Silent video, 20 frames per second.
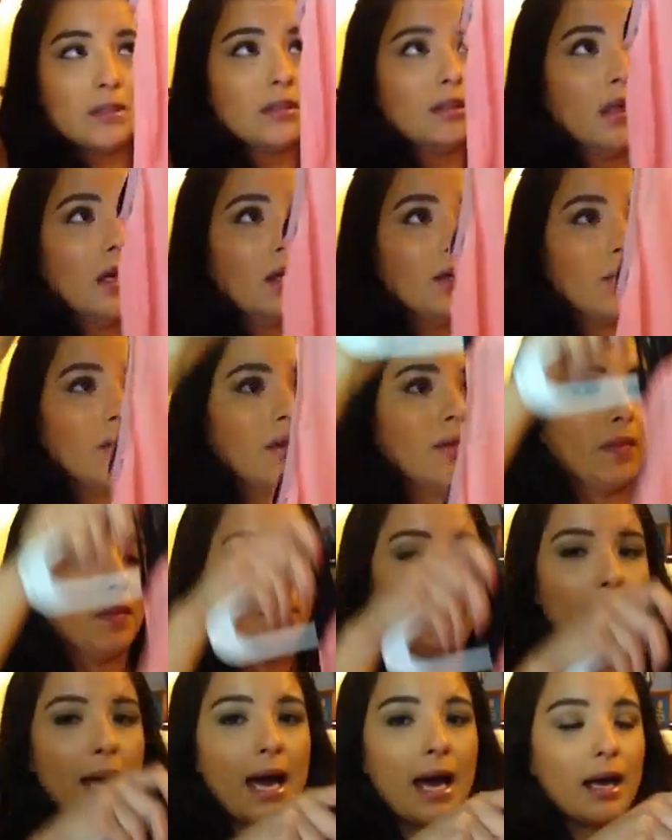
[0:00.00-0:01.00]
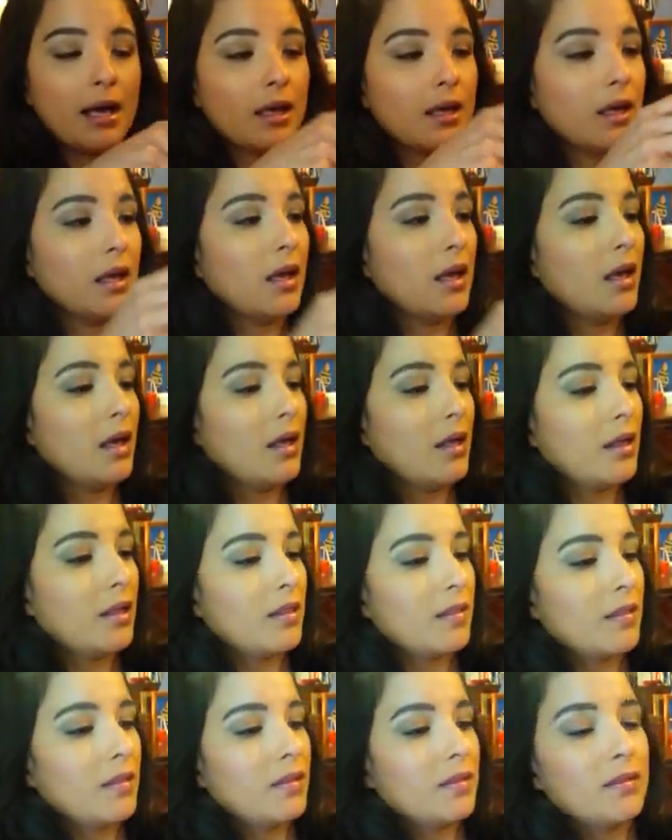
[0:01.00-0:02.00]
It's longer on the back.
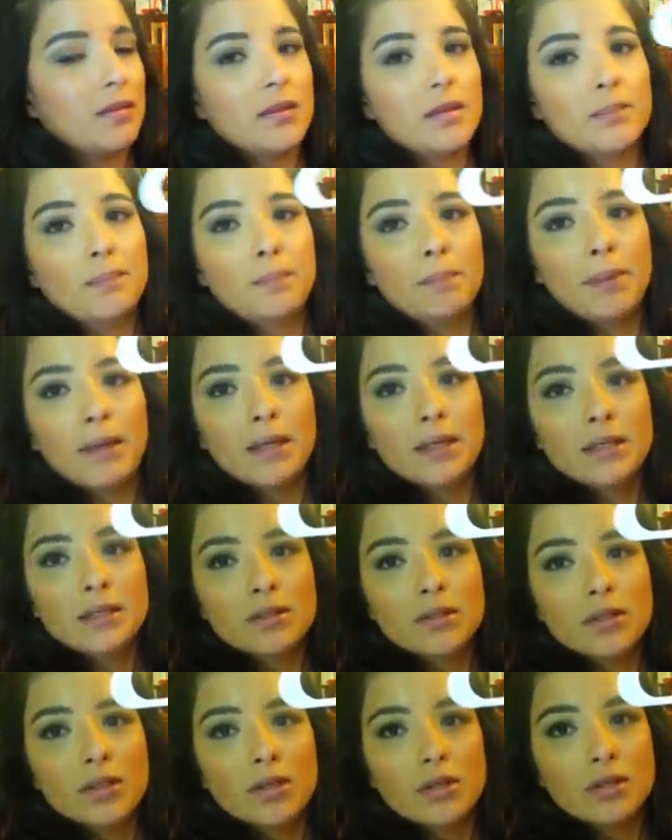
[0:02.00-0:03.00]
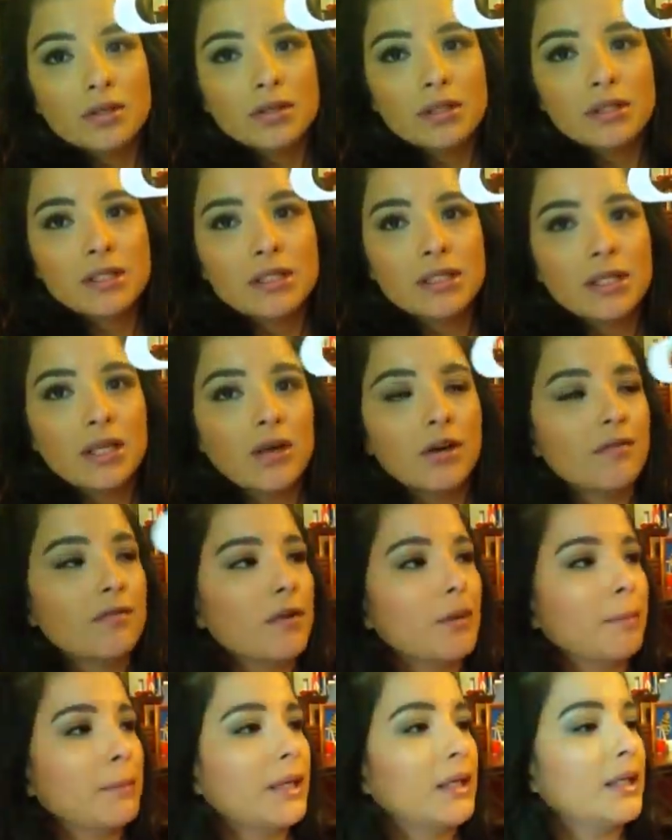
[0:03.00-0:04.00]
The buttons are
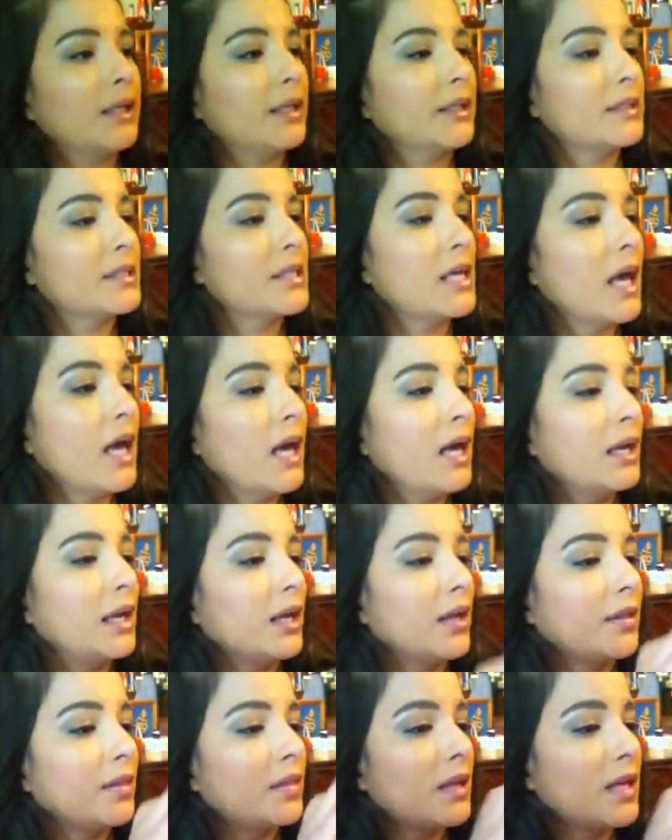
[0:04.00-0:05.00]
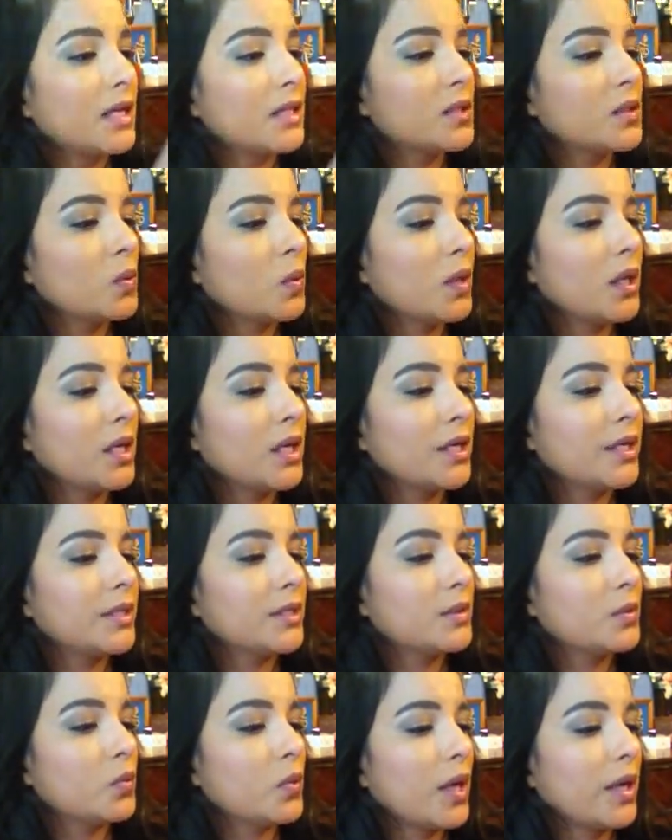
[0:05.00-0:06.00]
silver buttons. Now this
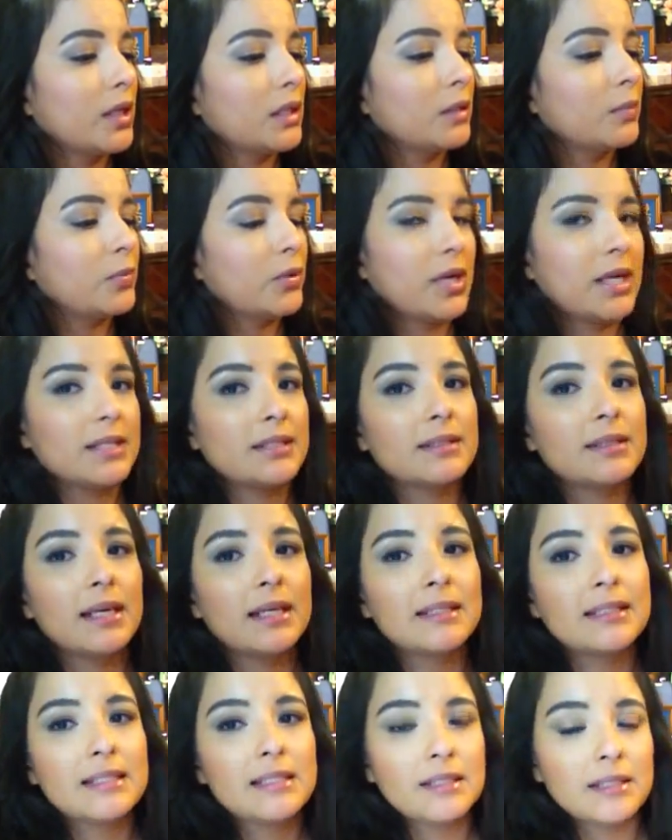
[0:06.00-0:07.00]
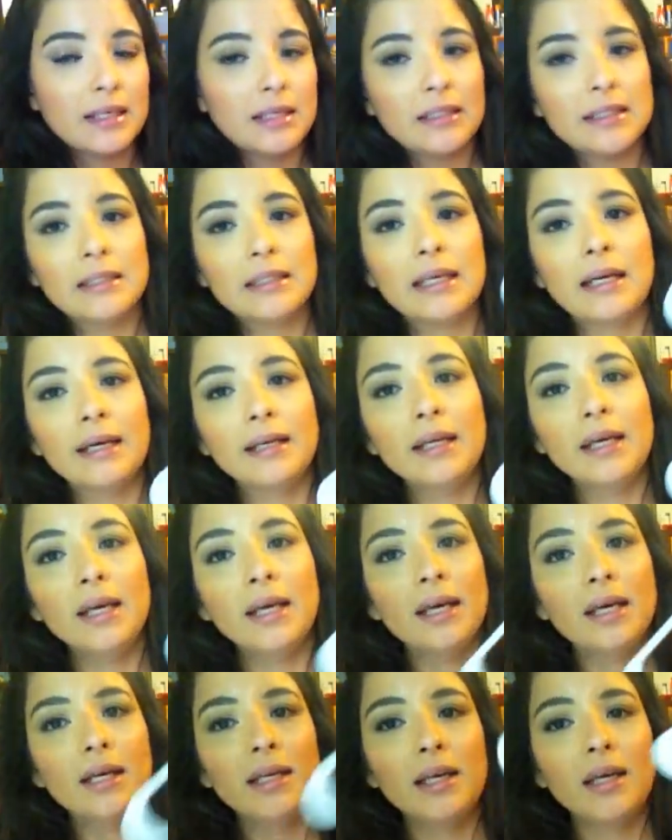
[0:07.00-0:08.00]
was regular price $19.99
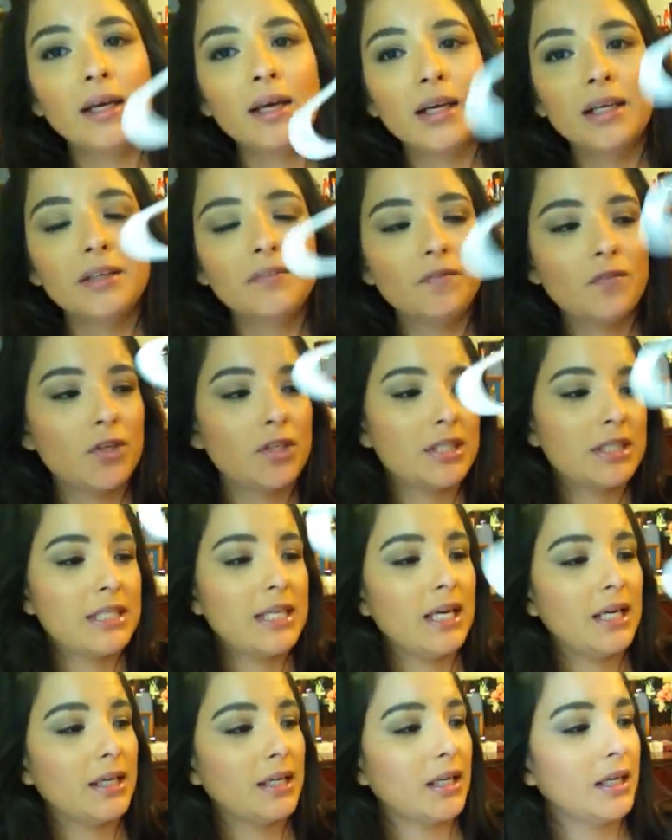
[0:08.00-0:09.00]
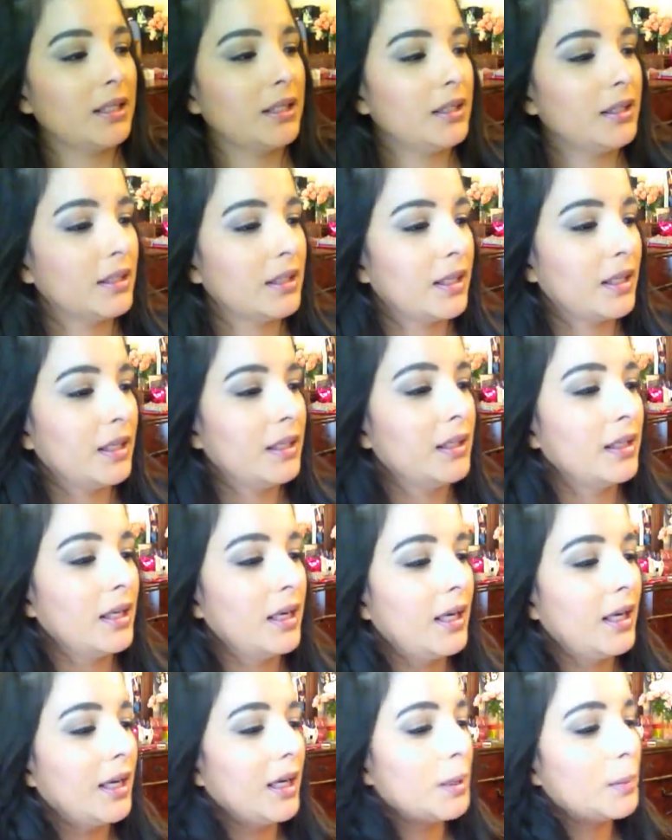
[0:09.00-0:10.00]
and I got it for $10.99
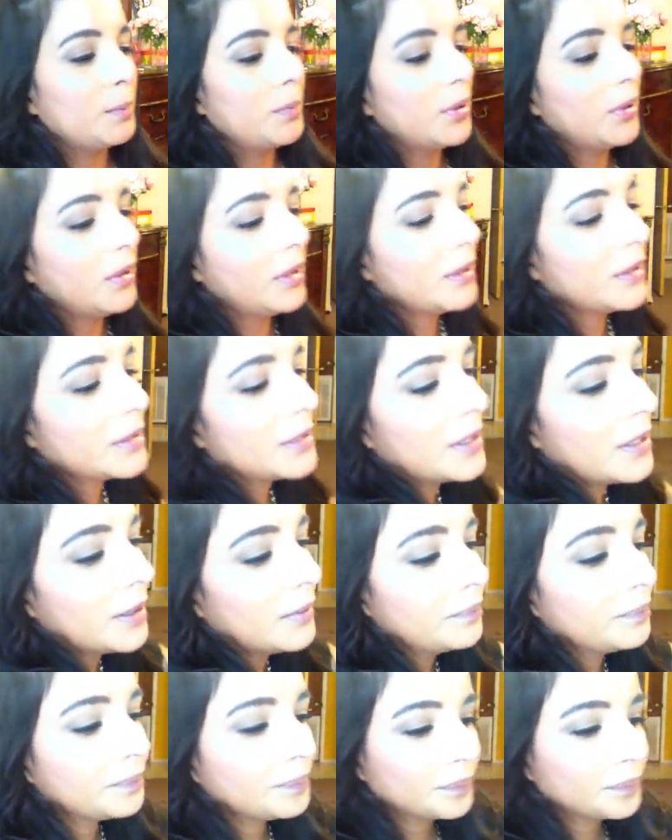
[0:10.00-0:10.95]
at Burlington.